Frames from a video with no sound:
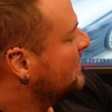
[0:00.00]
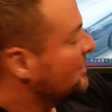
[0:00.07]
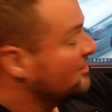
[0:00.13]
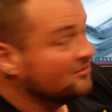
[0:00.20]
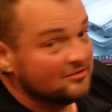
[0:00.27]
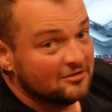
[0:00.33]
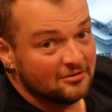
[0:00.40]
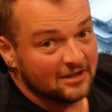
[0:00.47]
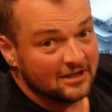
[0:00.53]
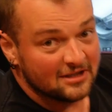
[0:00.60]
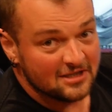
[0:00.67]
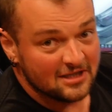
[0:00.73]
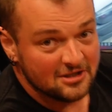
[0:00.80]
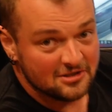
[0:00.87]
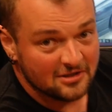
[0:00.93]
I was doing a
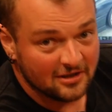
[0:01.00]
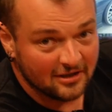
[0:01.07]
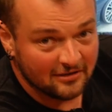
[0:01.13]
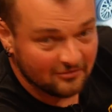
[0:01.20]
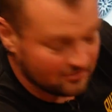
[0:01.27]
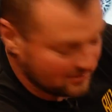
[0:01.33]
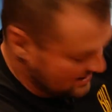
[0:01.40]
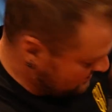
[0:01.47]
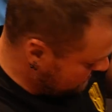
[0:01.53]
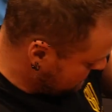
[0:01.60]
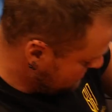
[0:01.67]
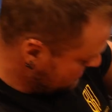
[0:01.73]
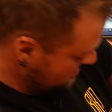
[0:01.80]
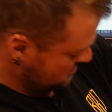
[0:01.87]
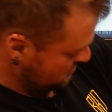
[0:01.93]
t-shirt giveaway.
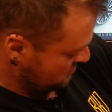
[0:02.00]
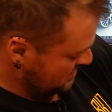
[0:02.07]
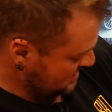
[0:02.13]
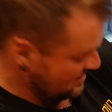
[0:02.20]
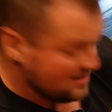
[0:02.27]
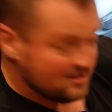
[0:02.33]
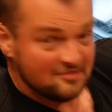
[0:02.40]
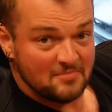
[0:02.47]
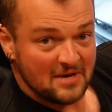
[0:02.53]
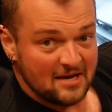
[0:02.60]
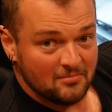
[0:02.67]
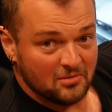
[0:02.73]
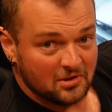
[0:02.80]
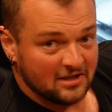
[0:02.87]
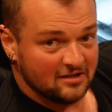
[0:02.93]
One of these bad
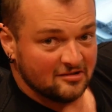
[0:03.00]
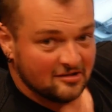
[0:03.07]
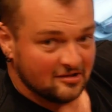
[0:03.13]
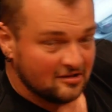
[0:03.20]
boys.